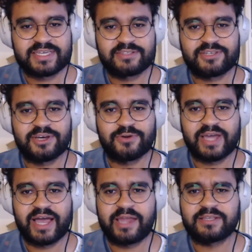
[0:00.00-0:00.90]
skin tone
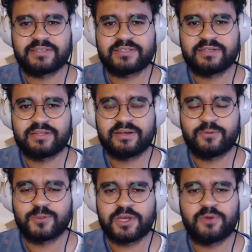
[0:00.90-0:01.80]
and
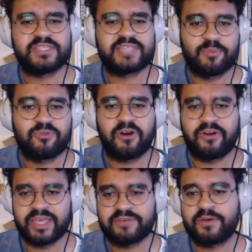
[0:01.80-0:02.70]
was only
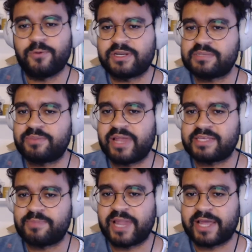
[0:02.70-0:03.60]
temporary if they wanted to play
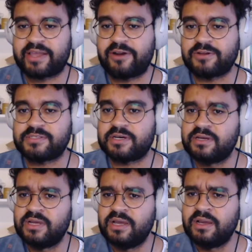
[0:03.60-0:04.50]
as a black character.
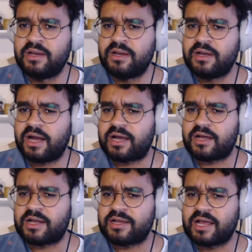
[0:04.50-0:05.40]

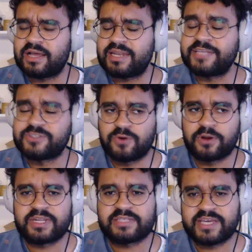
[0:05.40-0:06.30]
Uh, later
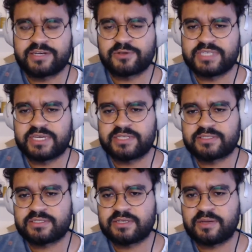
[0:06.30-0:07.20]
on, Nintendo did
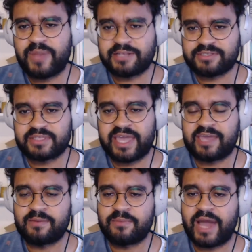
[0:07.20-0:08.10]
patch the
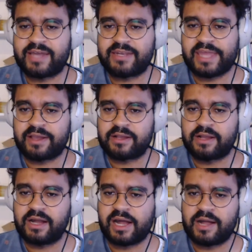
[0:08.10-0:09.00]
game,
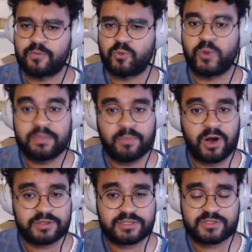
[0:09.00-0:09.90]
adding um, Mii
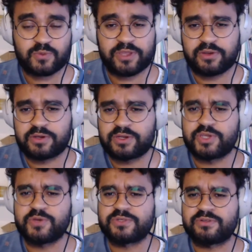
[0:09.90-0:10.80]
masks where you could
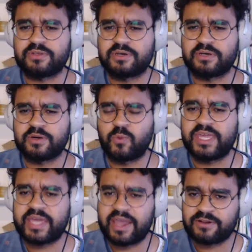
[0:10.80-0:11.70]
use the
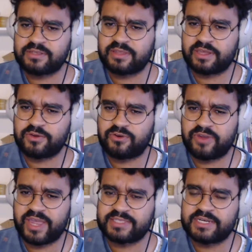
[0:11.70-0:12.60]
Mii character that you'd
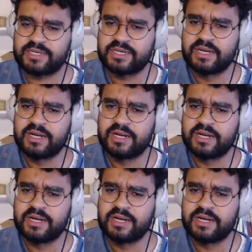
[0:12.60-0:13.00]
created.